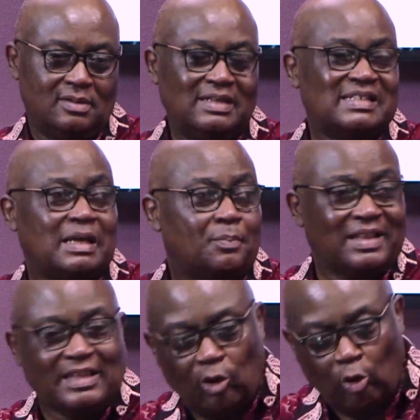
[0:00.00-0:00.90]
is the
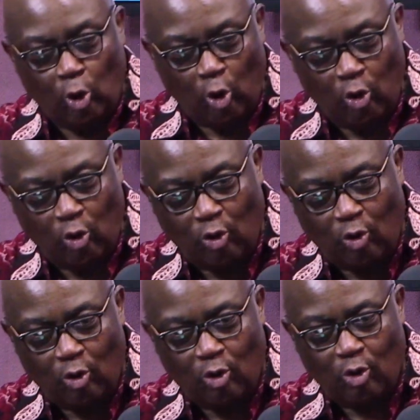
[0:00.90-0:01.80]
brother-in-law
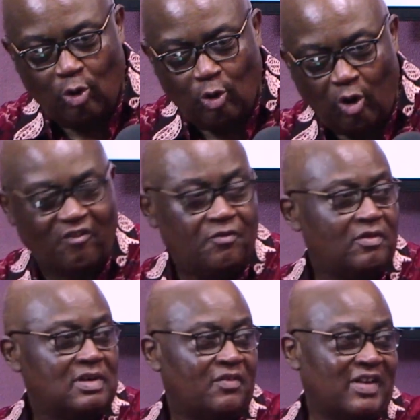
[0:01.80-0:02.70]
of
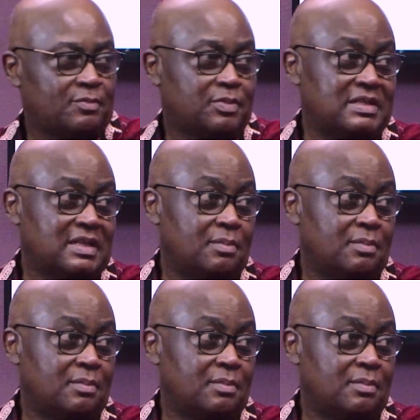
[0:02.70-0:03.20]
the vice president.